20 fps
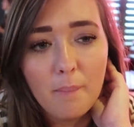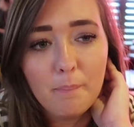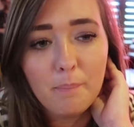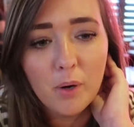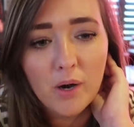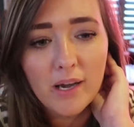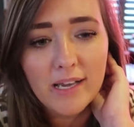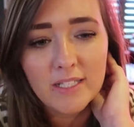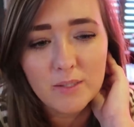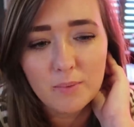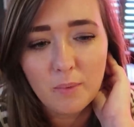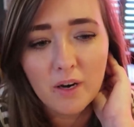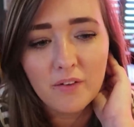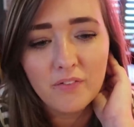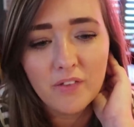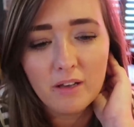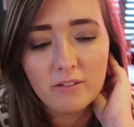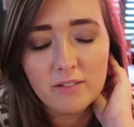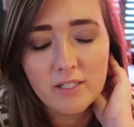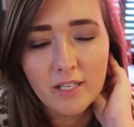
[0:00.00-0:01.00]
but it's one
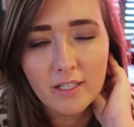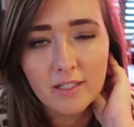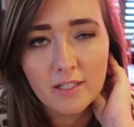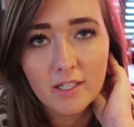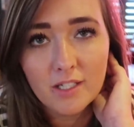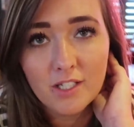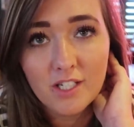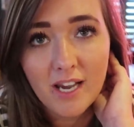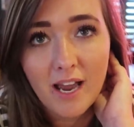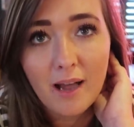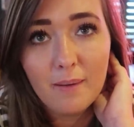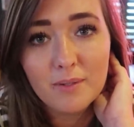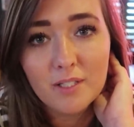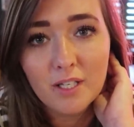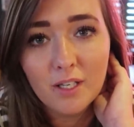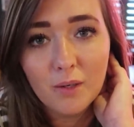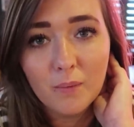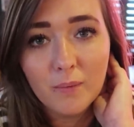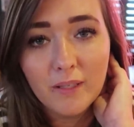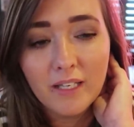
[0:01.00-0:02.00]
of those things that she
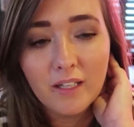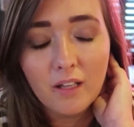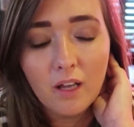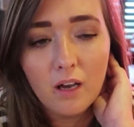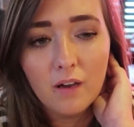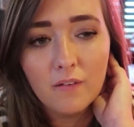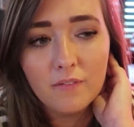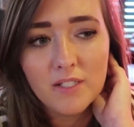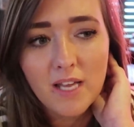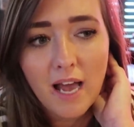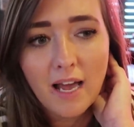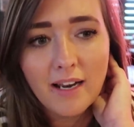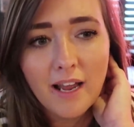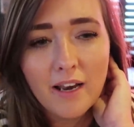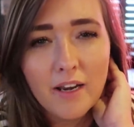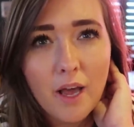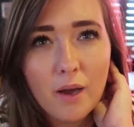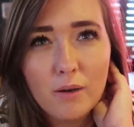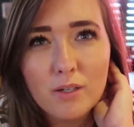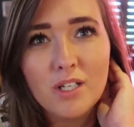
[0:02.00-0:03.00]
absolutely loves, and
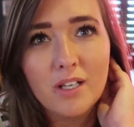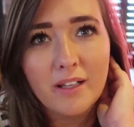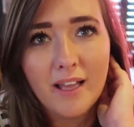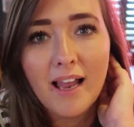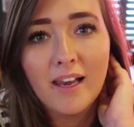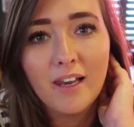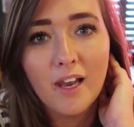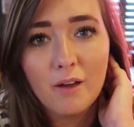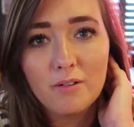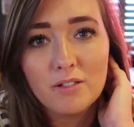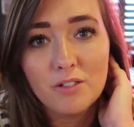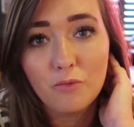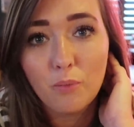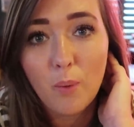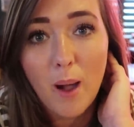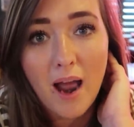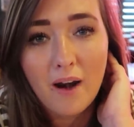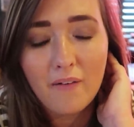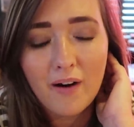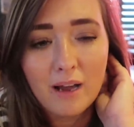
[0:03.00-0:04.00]
I know she'll get loads of
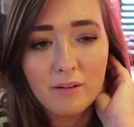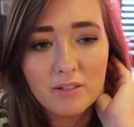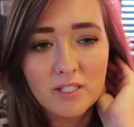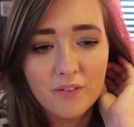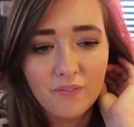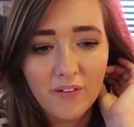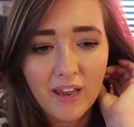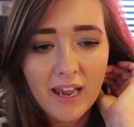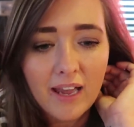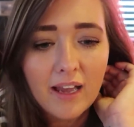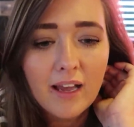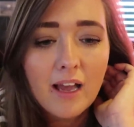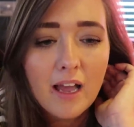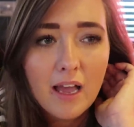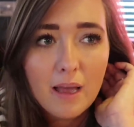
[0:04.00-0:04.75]
wear out of it,